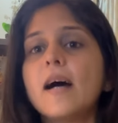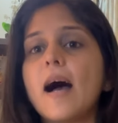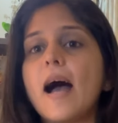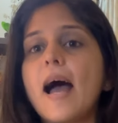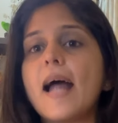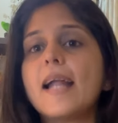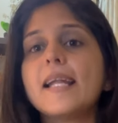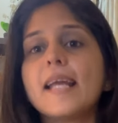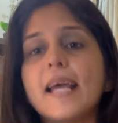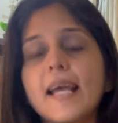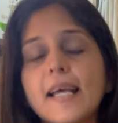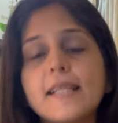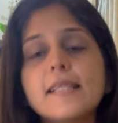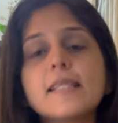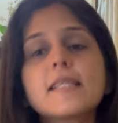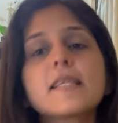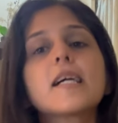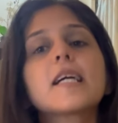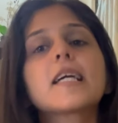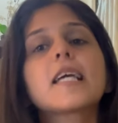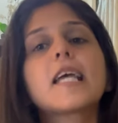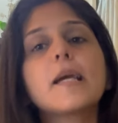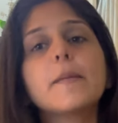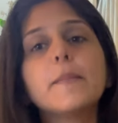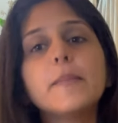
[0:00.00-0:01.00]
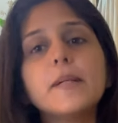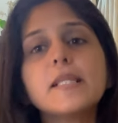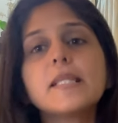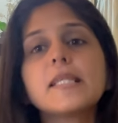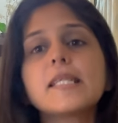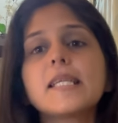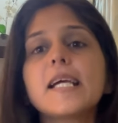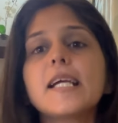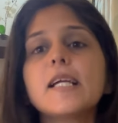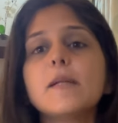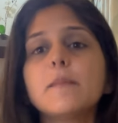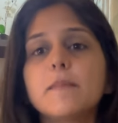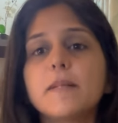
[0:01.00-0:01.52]
and hence a cable
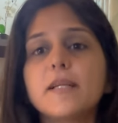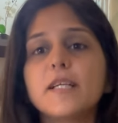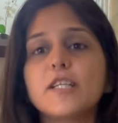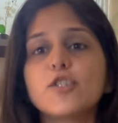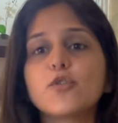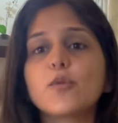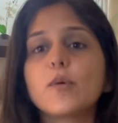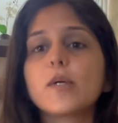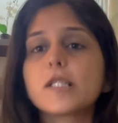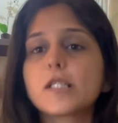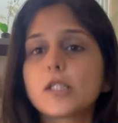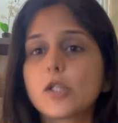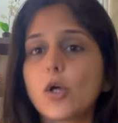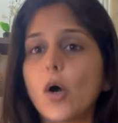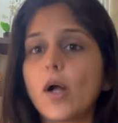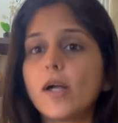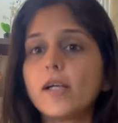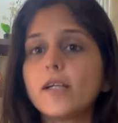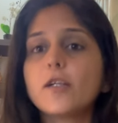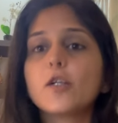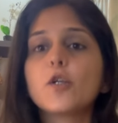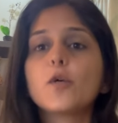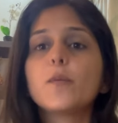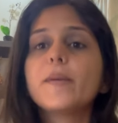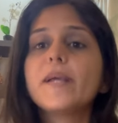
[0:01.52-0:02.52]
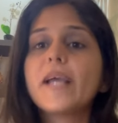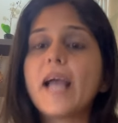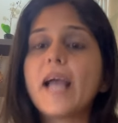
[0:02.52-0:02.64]
stayed bridge was thought to be